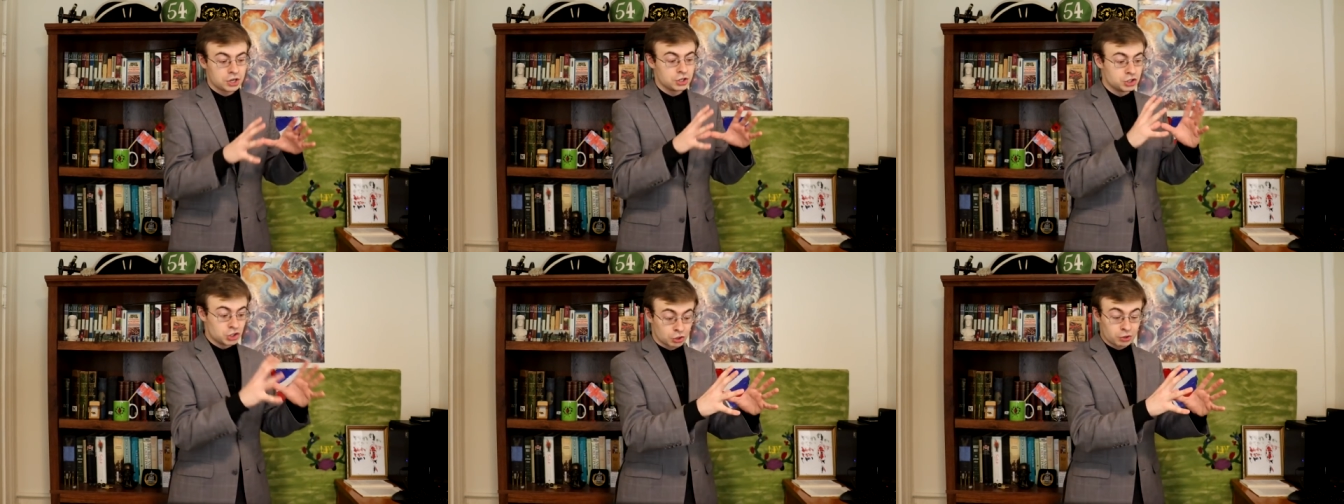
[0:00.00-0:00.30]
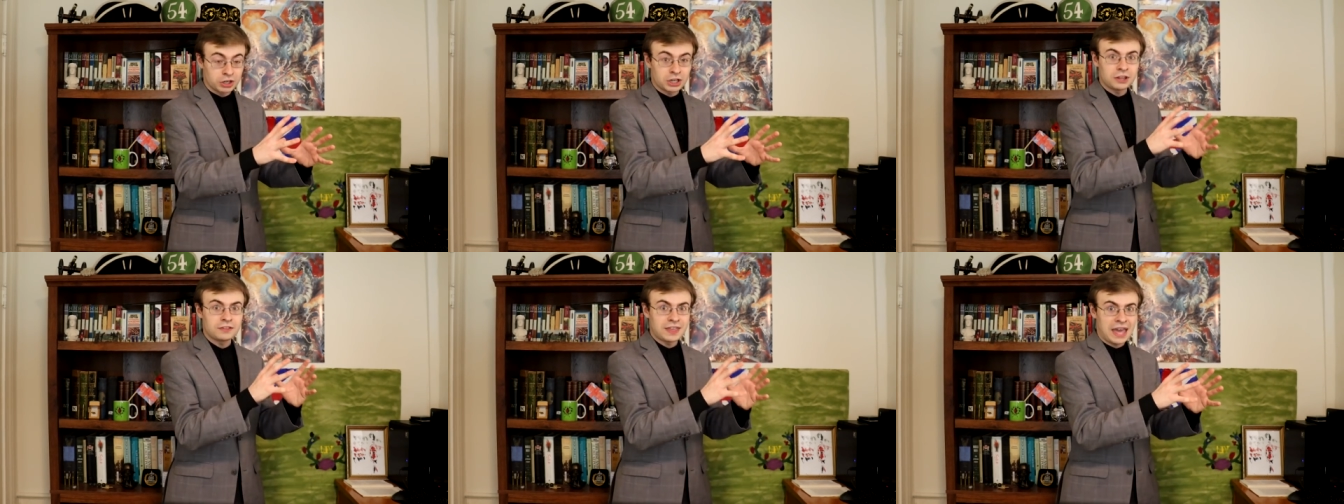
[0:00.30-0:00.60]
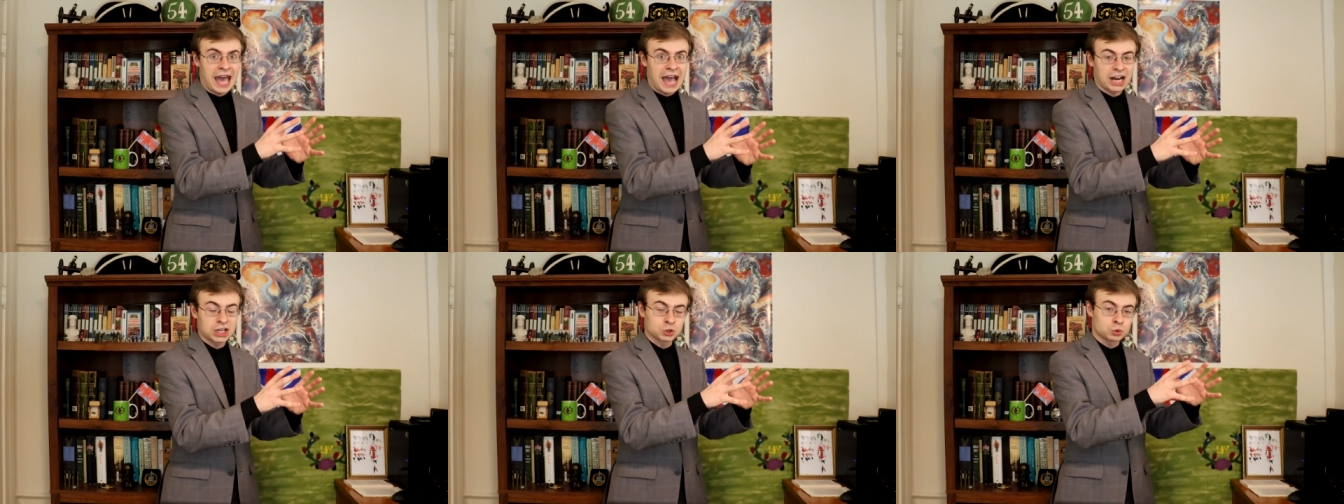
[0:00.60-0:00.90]
during the
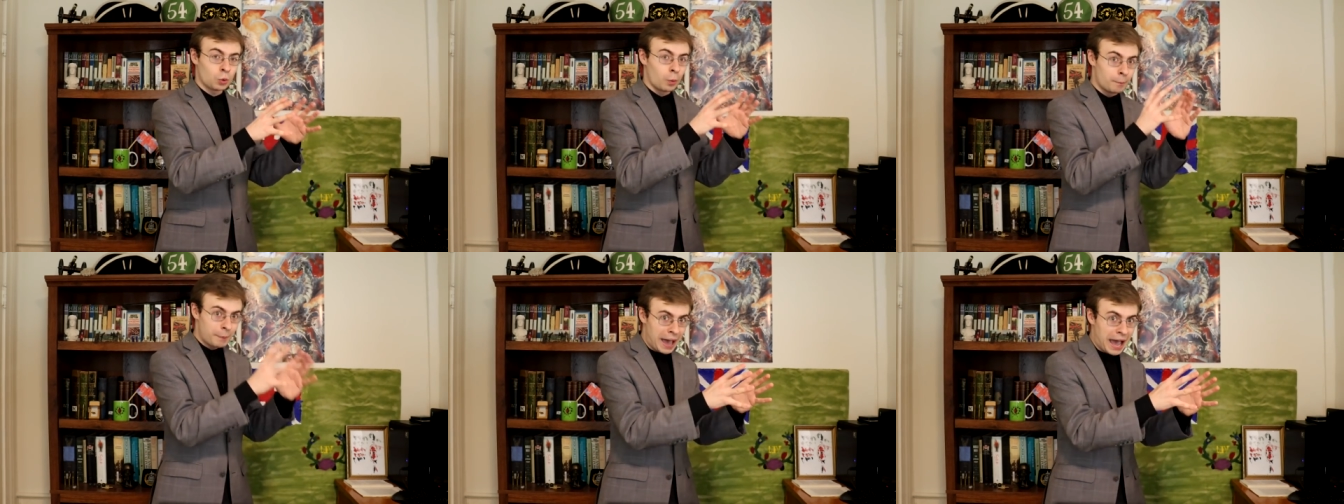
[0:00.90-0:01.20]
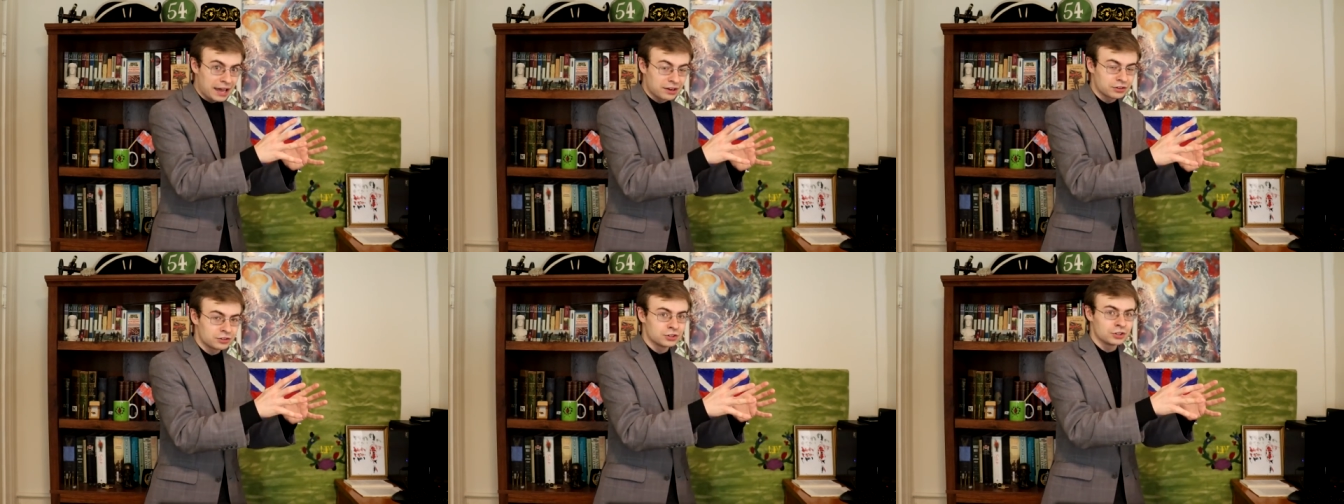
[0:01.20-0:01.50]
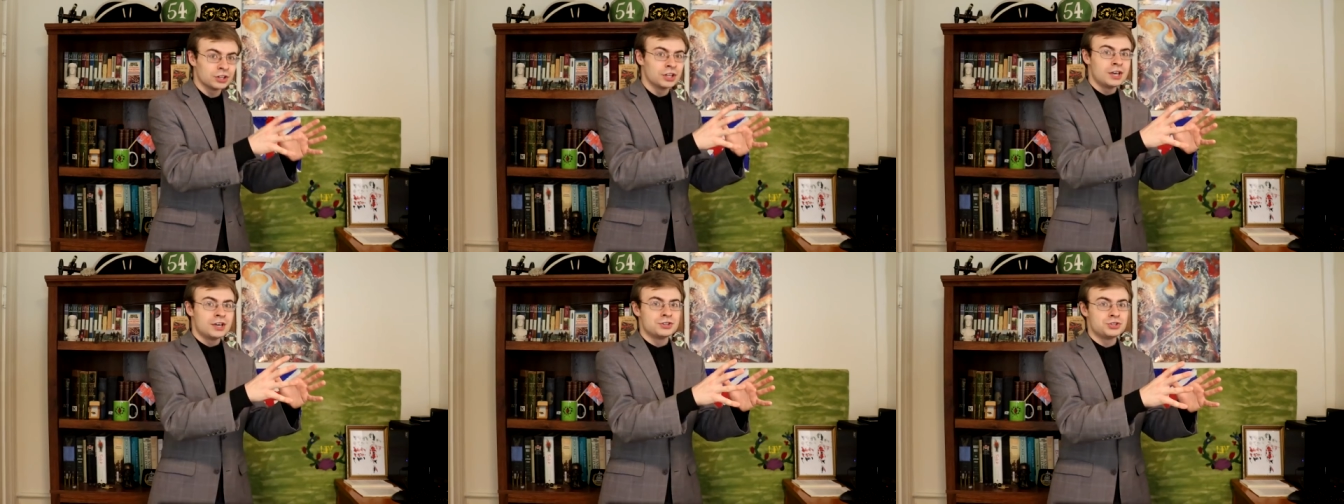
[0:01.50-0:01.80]
actual
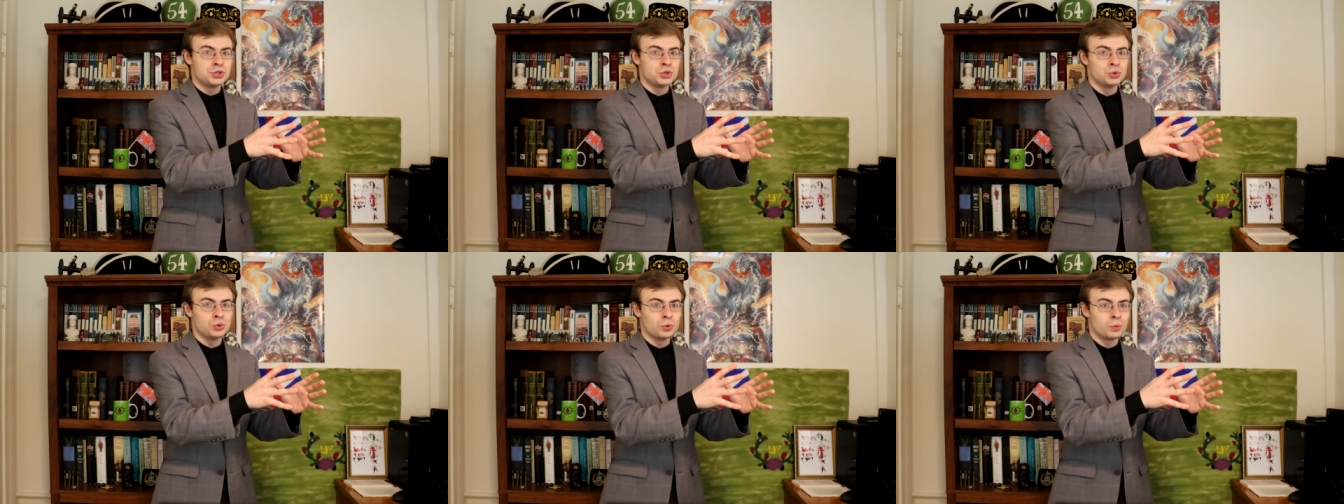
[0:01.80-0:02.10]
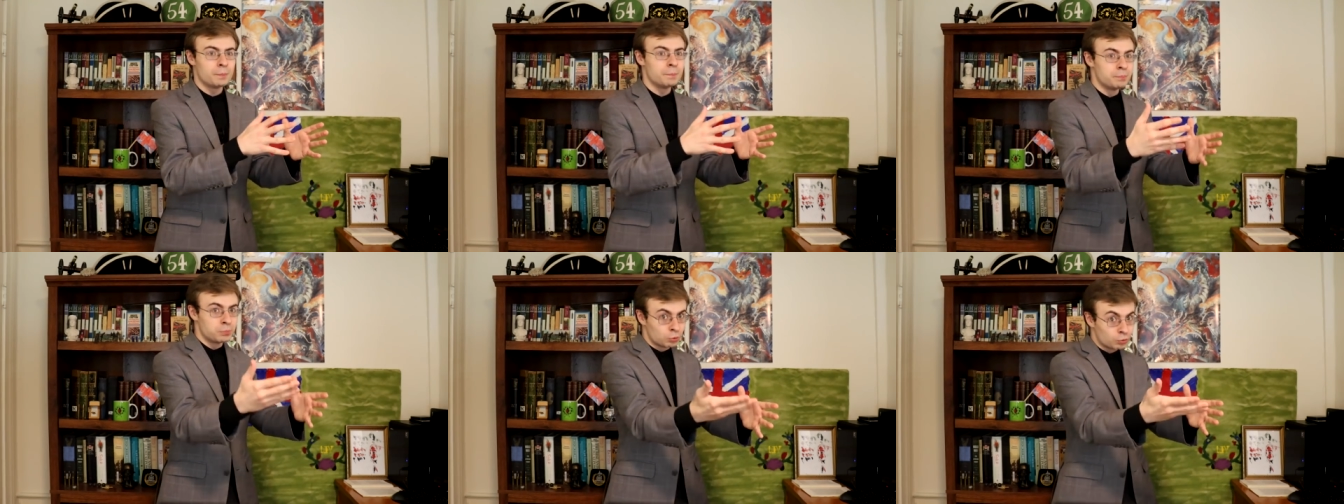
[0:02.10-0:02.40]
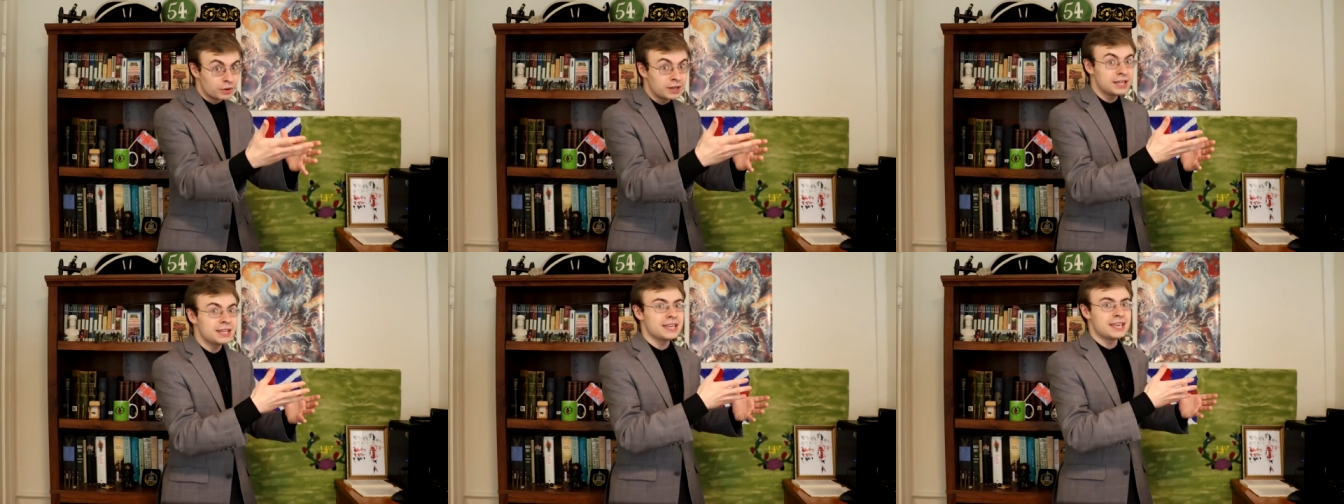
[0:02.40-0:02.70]
battle to
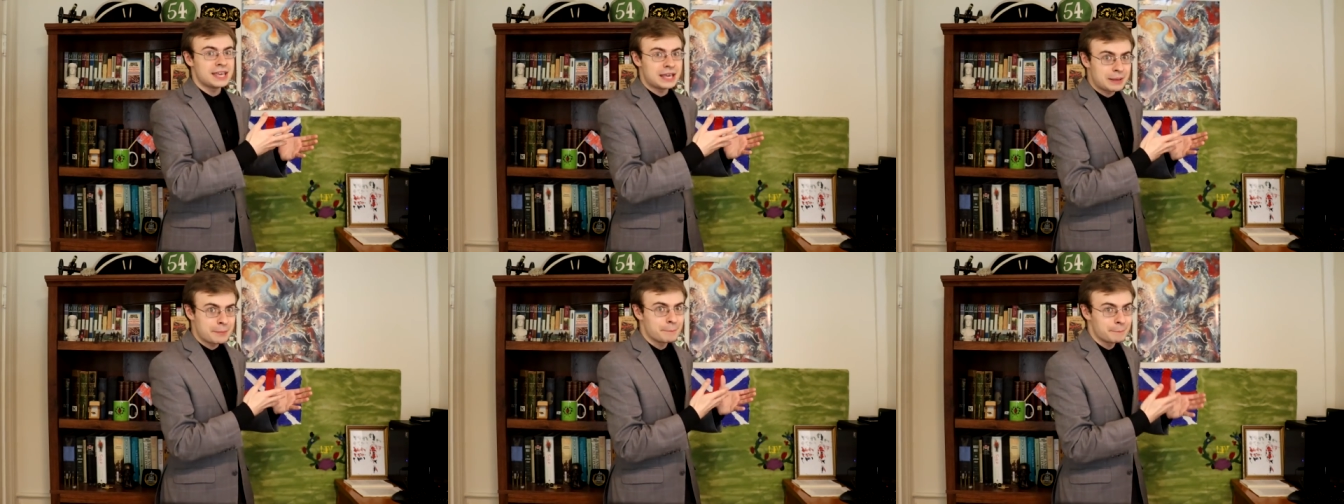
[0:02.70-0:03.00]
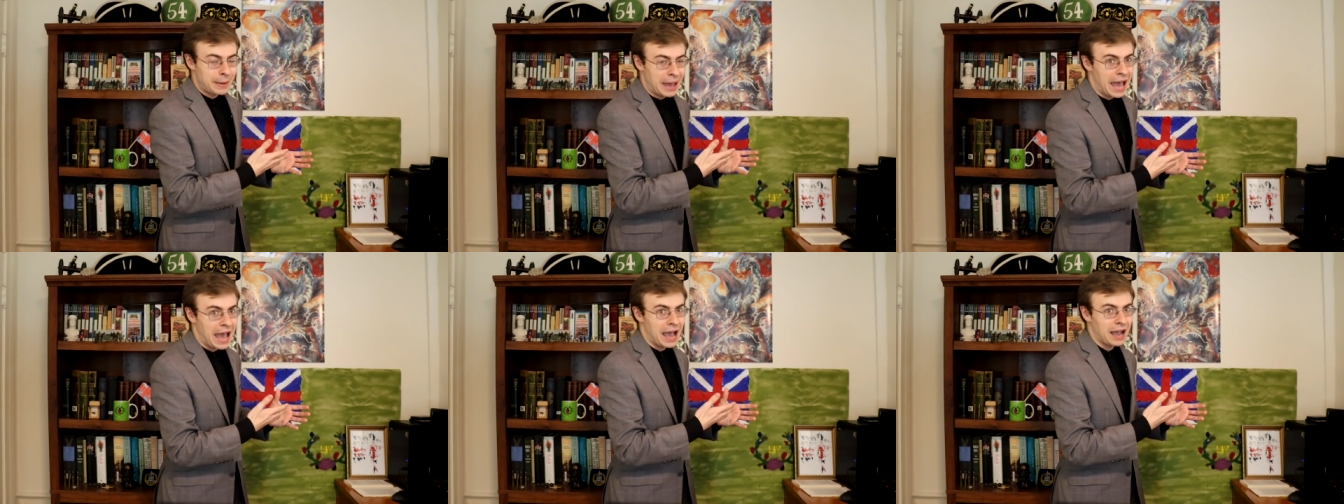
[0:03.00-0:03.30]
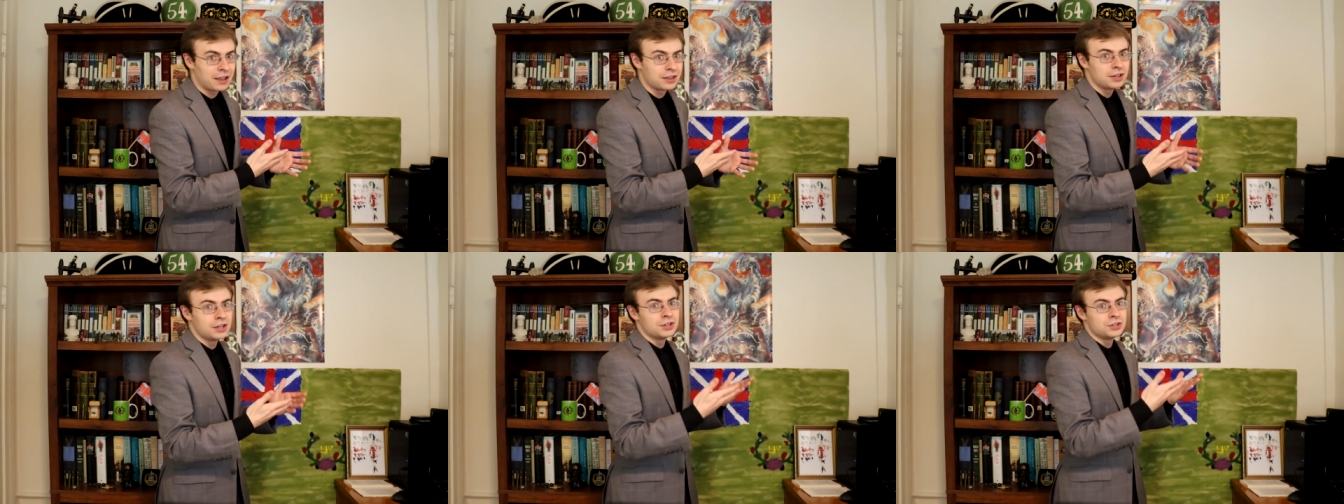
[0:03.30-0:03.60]
bring him
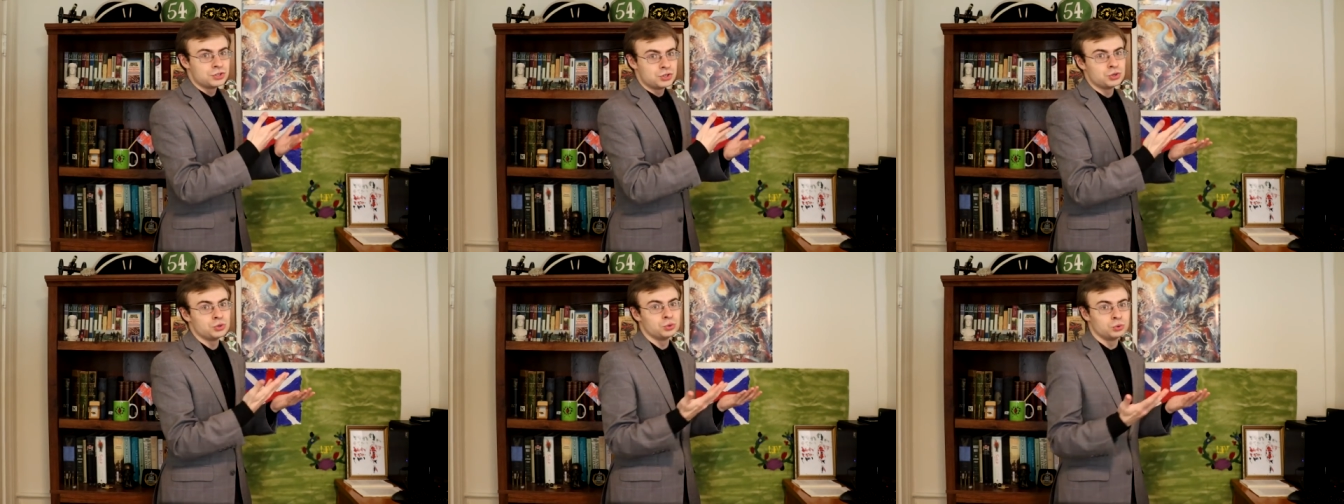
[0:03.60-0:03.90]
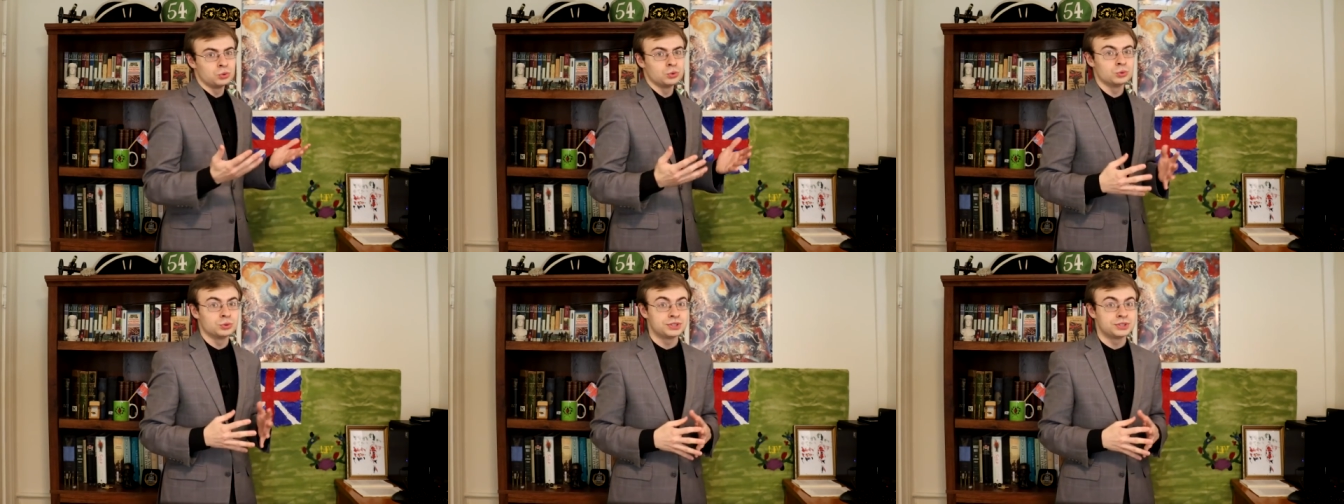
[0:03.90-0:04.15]
back to